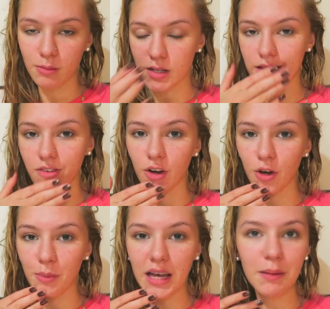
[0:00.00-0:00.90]
because I've got
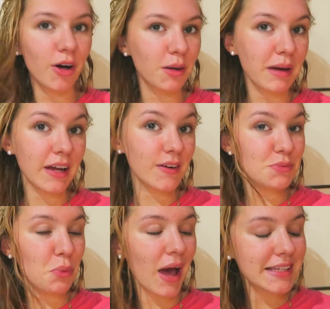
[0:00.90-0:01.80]
no makeup on, my hair
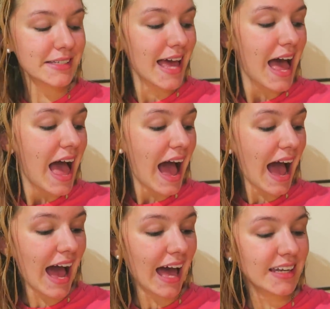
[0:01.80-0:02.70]
is wet,
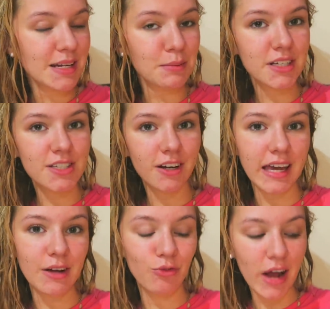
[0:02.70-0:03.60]
and I'm gonna start
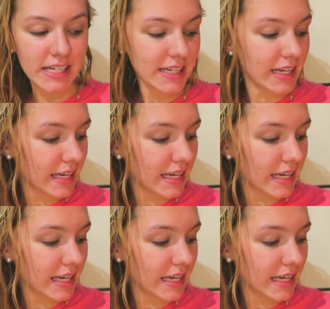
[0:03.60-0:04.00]
getting ready.